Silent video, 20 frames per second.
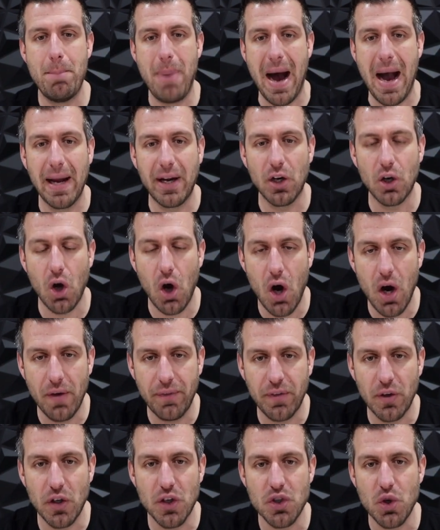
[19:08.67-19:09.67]
buyer
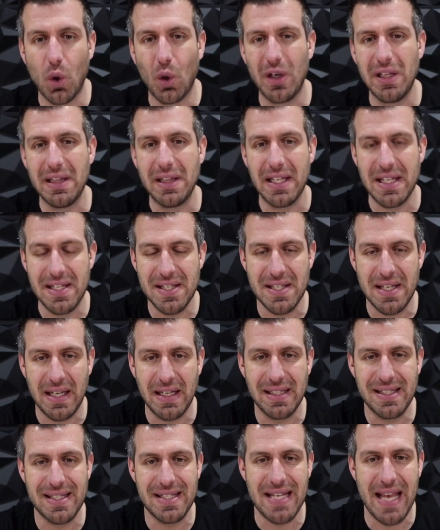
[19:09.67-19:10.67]
offers or
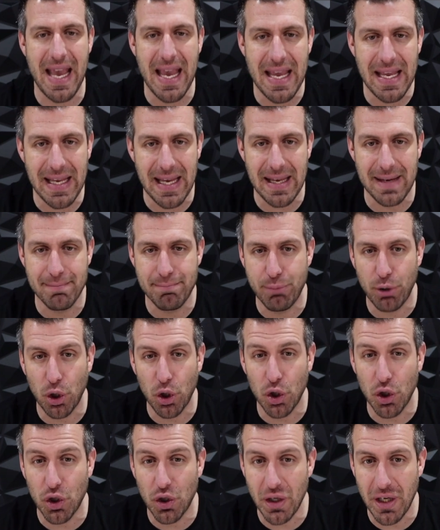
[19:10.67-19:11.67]
listings taken
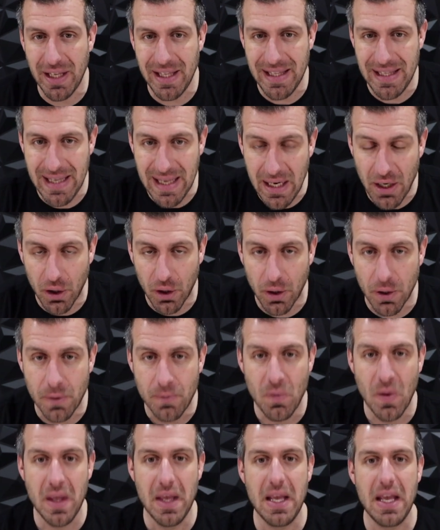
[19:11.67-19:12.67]
per year.
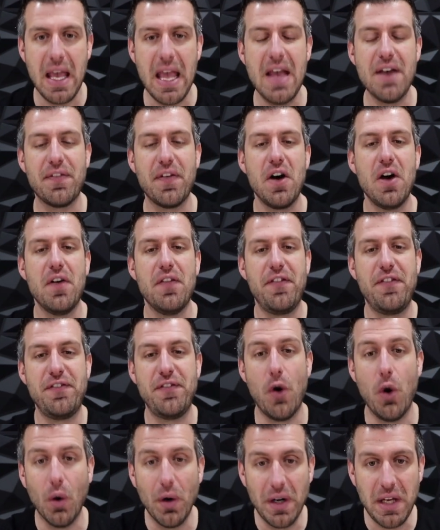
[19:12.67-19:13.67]
If
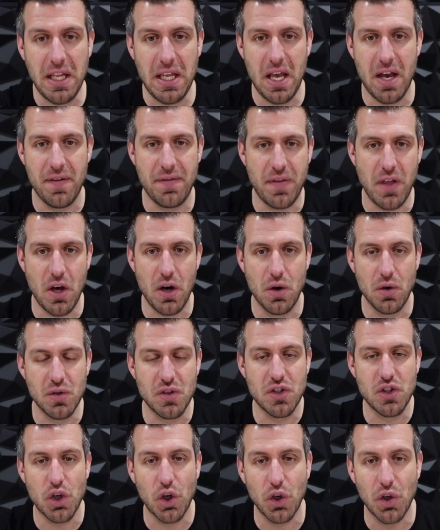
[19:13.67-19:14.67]
40 of
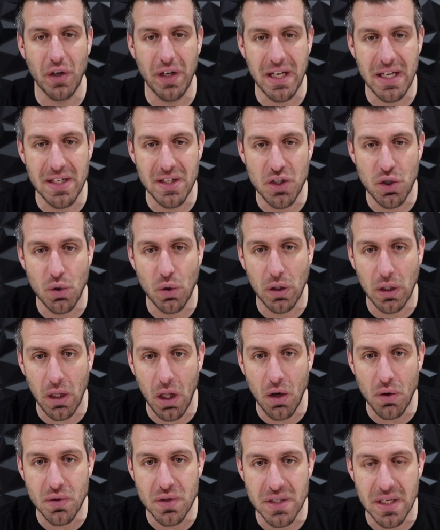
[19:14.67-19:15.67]
those turn into
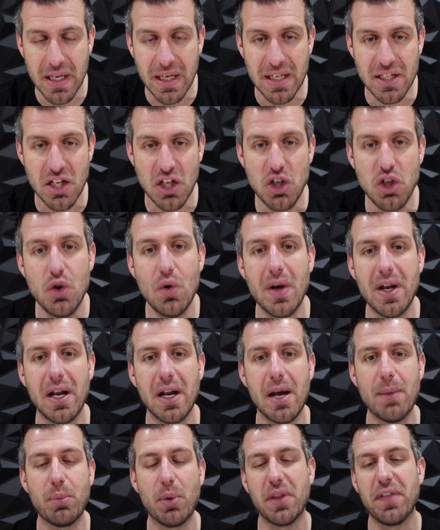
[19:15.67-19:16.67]
closings and you
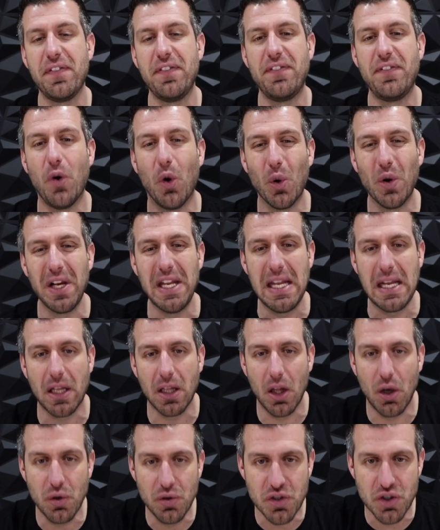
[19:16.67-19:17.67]
ended up with 40
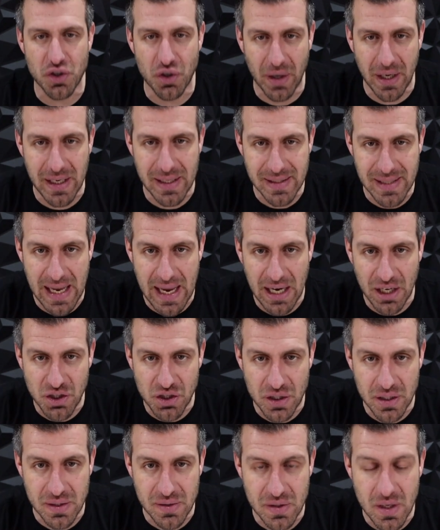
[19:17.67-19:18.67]
closed
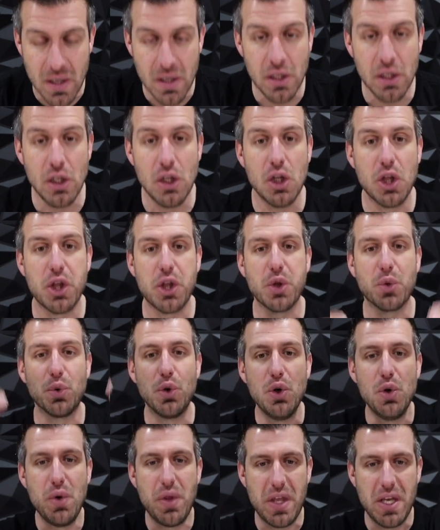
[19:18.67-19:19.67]
transactions,
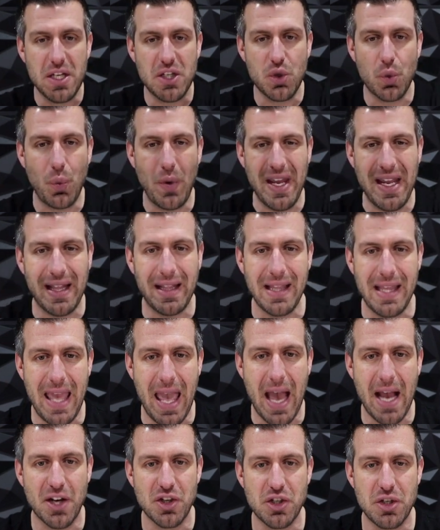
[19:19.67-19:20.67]
through this
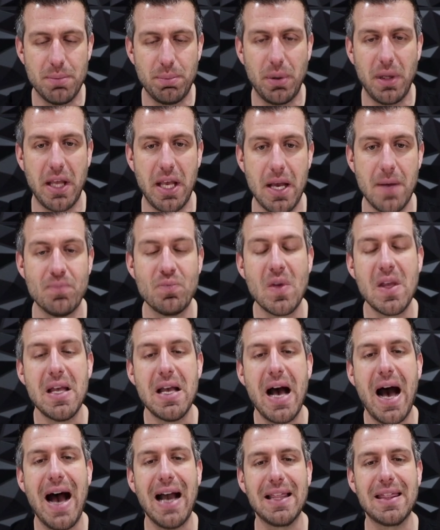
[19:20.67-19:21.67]
weekly action plan,
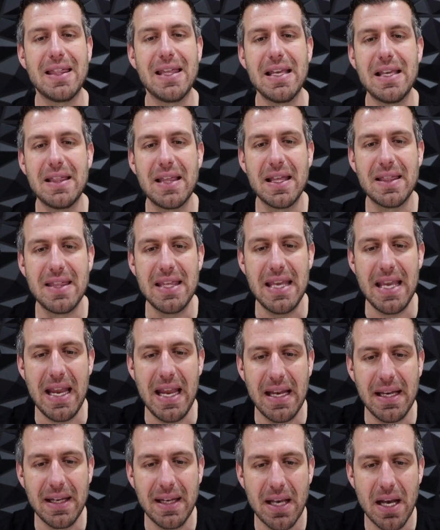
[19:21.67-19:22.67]
I think that the
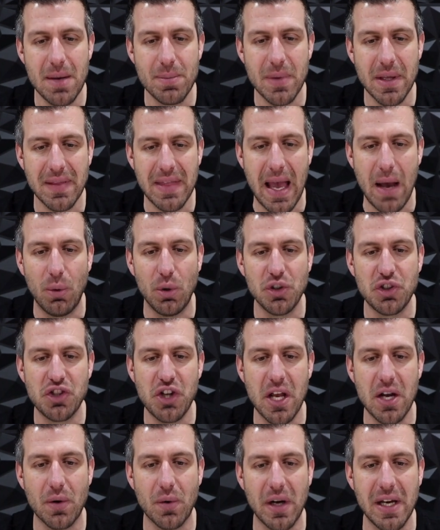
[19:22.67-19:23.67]
income that will
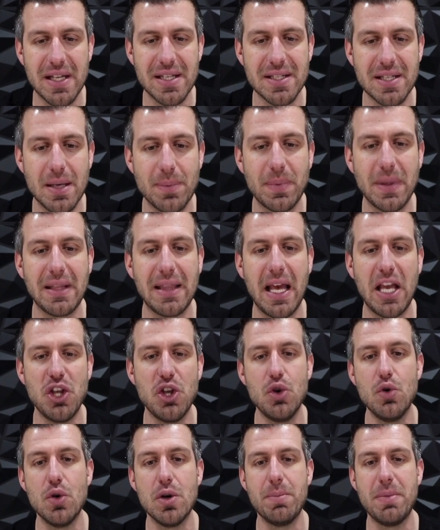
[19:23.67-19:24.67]
generate is something that
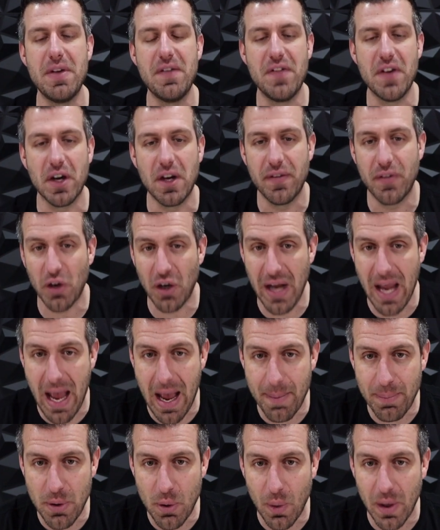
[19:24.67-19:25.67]
you would be very, very
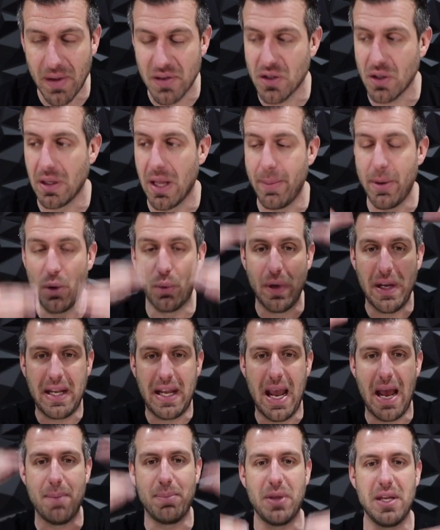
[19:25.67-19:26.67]
happy with. So let me
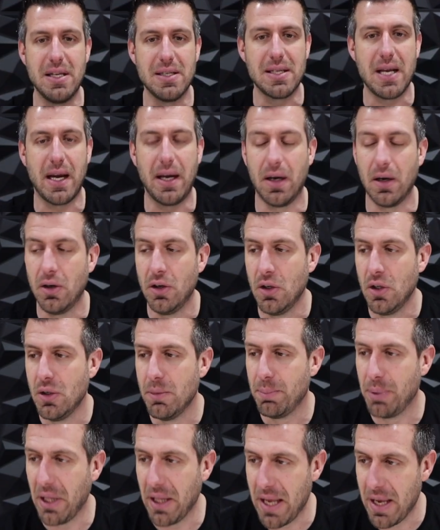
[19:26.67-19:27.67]
recap the entire
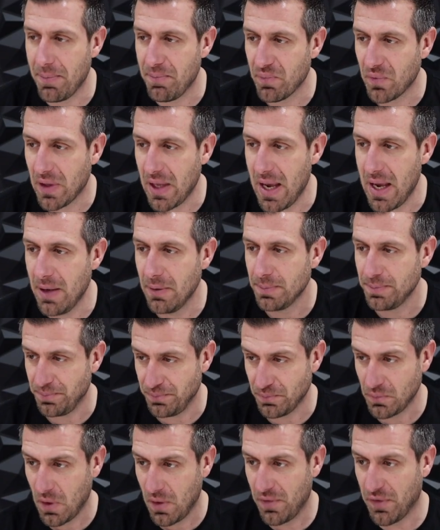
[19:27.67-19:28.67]
plan, okay?
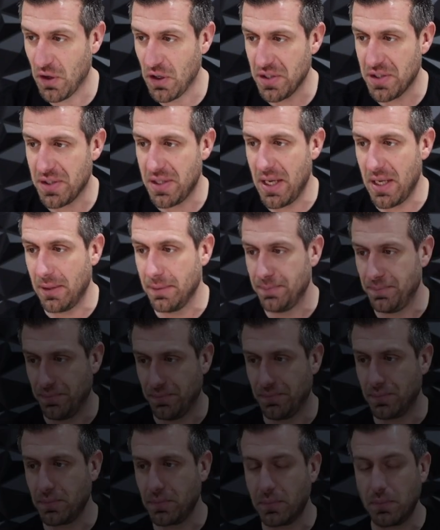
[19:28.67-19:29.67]
First thing,
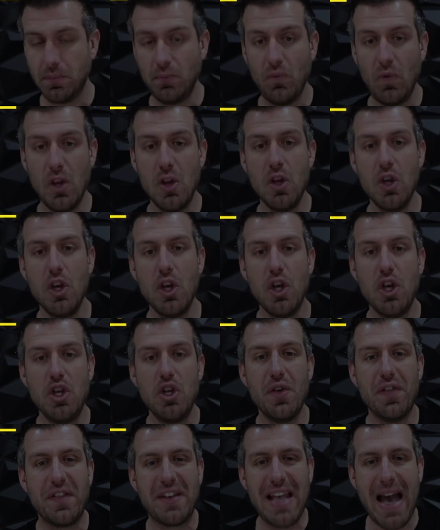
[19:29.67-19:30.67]

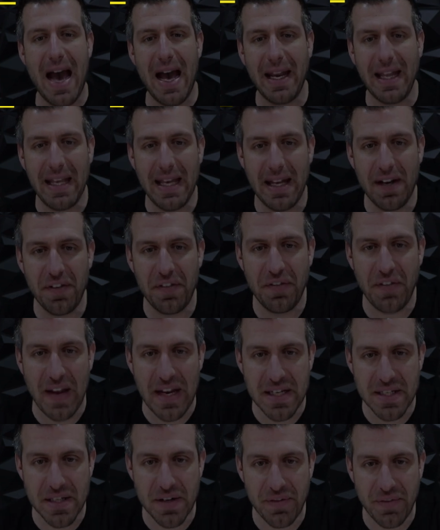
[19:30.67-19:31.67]
you've got to get a
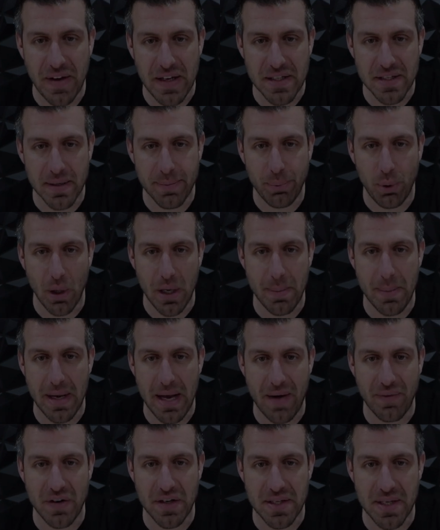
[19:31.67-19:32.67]
face-to-face
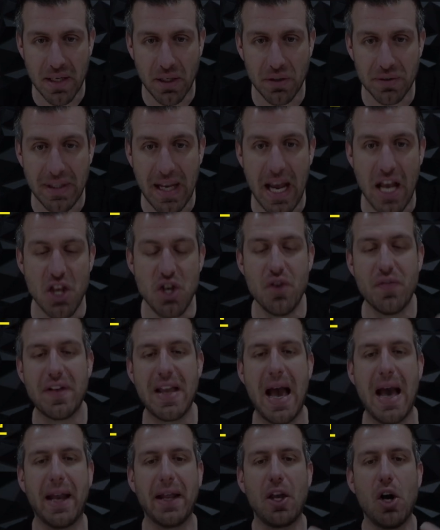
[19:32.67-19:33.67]
appointment every single day. You've
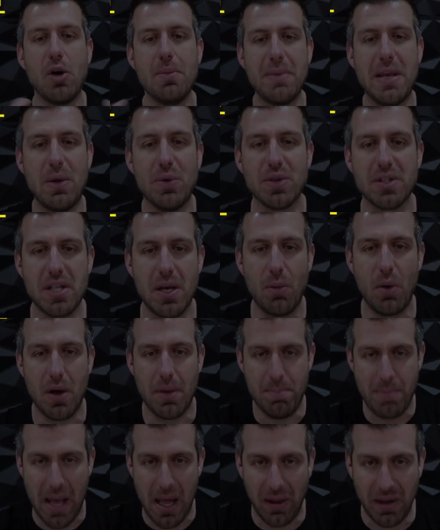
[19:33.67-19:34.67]
got to go meet with
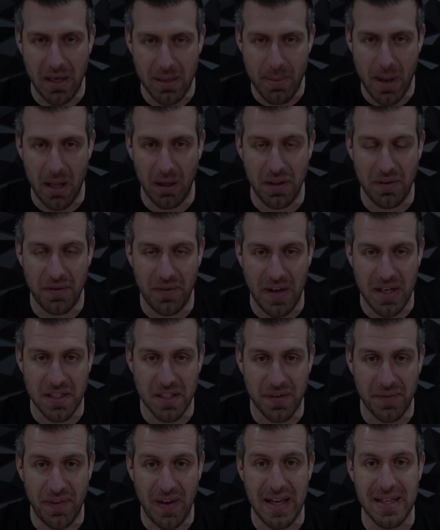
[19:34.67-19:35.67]
someone belly-to-belly,
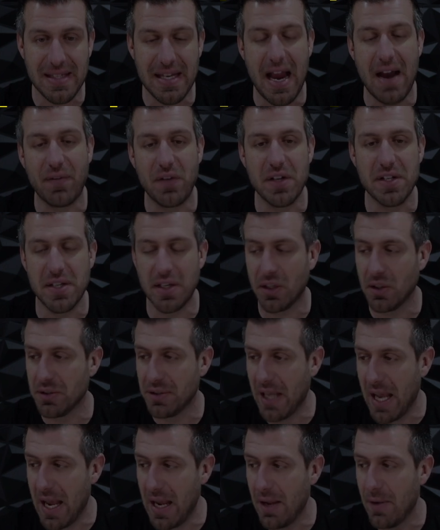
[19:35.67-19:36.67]
face-to-face every
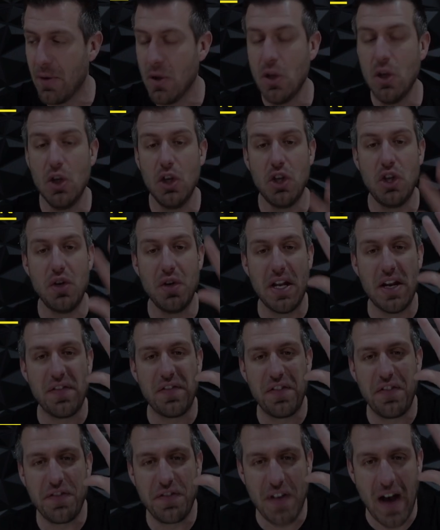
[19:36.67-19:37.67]
single day. You need
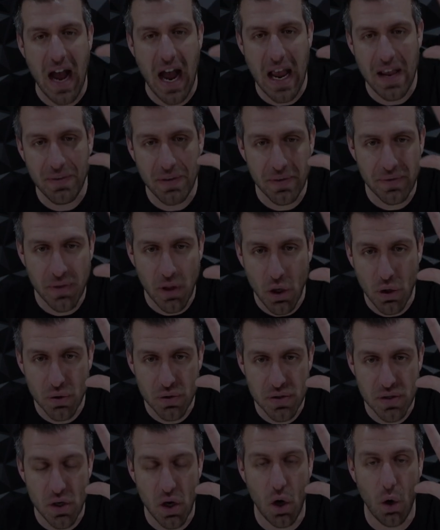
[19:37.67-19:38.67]
five of
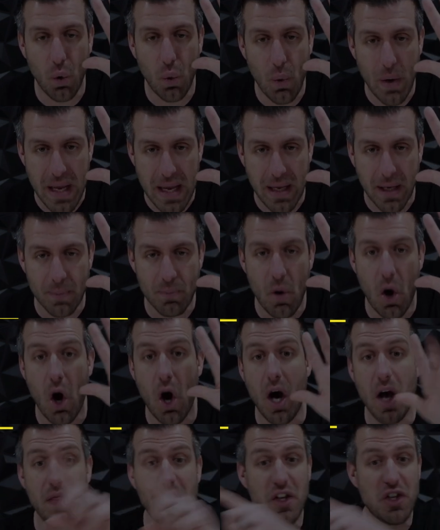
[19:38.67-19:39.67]
those a week
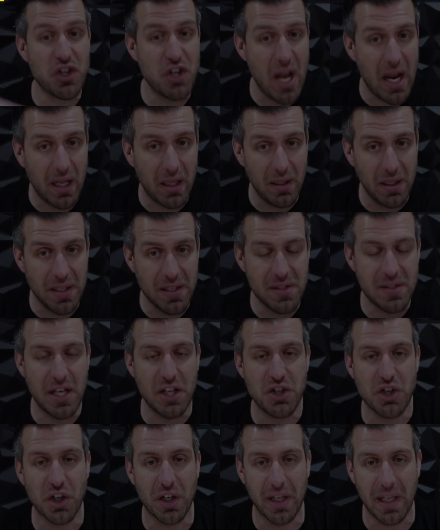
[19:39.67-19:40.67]
on the checklist
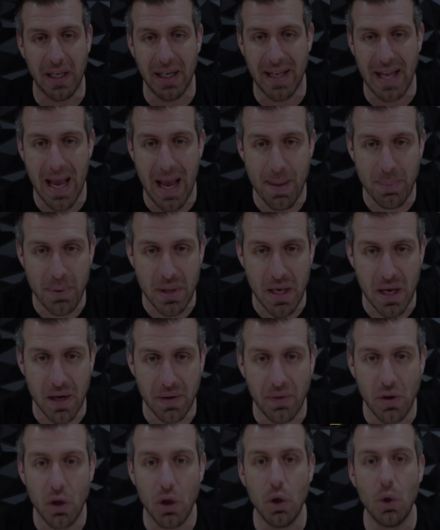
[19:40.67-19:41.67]
that you're going to get a copy
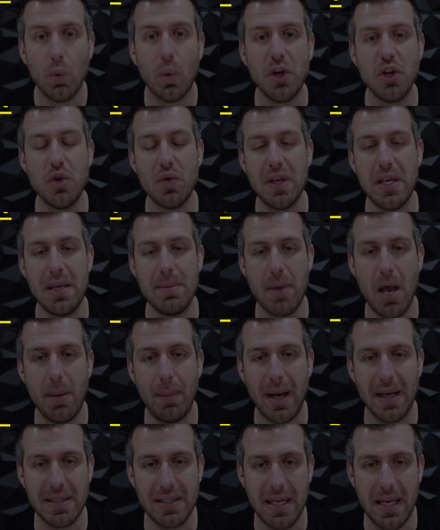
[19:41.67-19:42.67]
of when you email
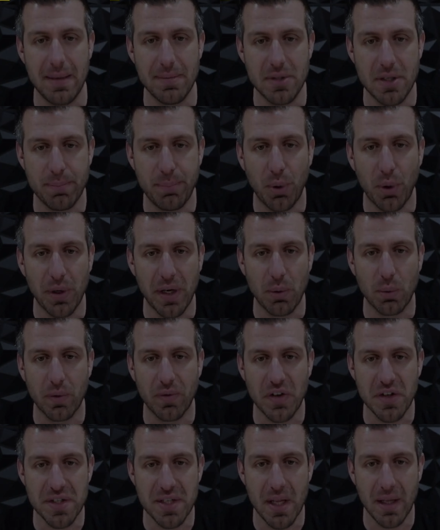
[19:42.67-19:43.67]
my team,
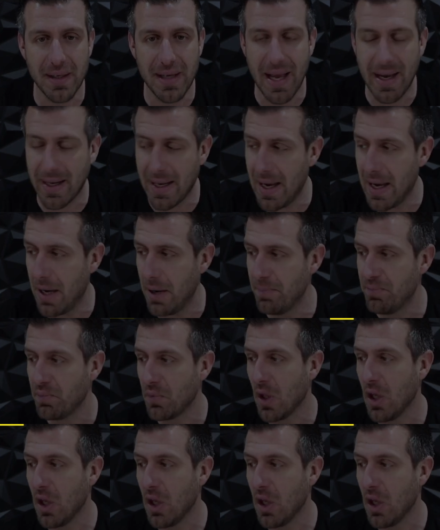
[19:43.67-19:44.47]
support@reverseselling.com.